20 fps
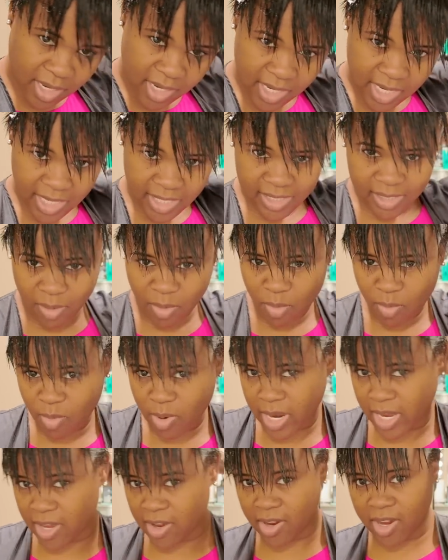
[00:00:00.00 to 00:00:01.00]
It doesn't
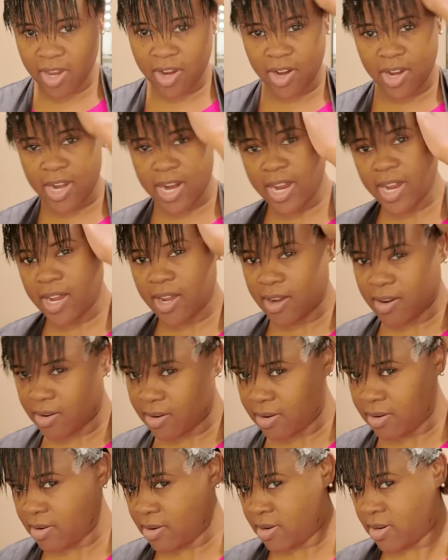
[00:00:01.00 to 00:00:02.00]
weigh your hair down,
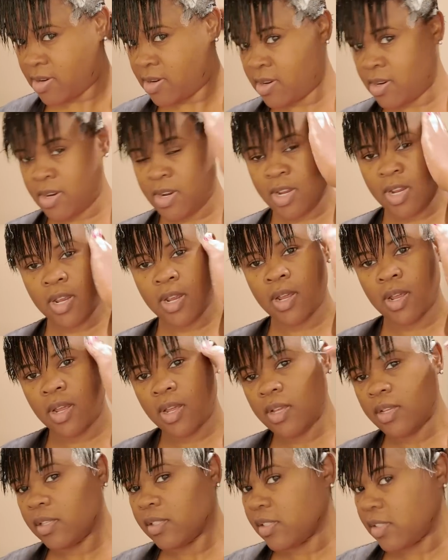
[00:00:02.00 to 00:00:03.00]

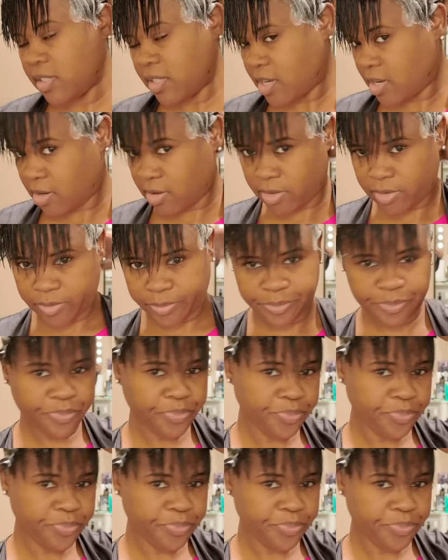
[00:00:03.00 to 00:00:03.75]
so